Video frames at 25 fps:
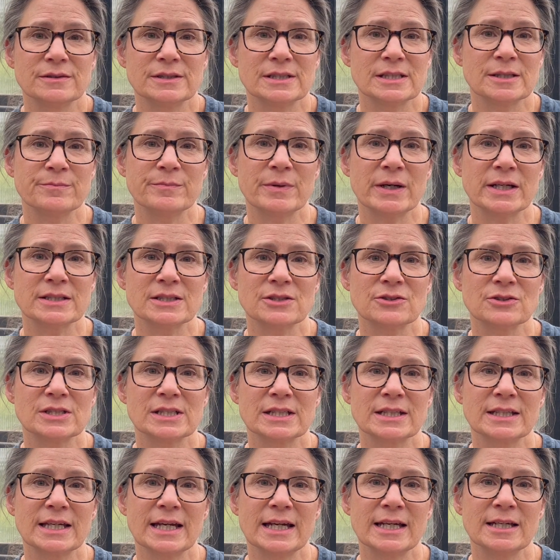some puzzles
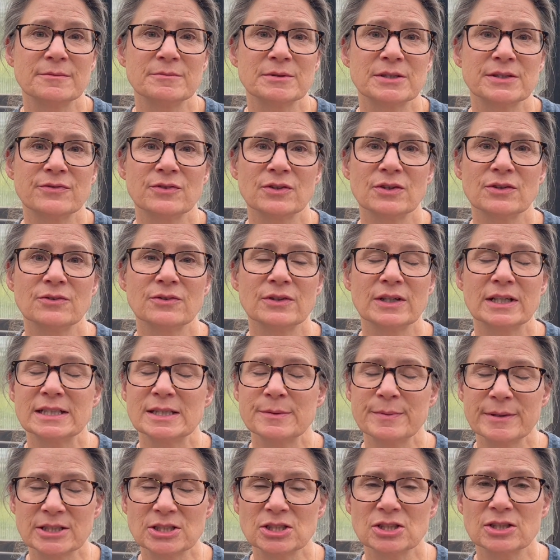and games for,
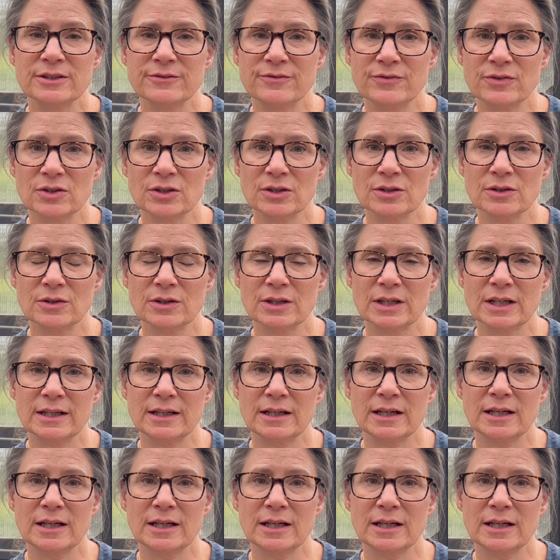especially for